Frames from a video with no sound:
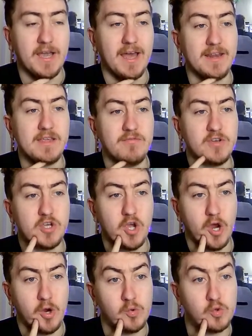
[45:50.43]
I'd either
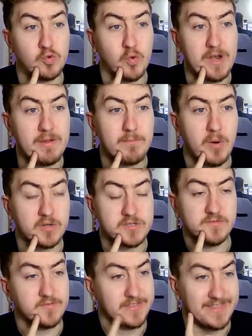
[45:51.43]
go Graham Potter
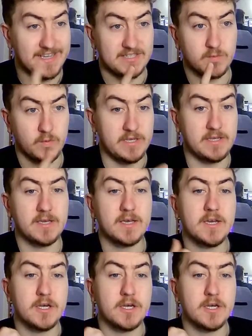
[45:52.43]
for this week,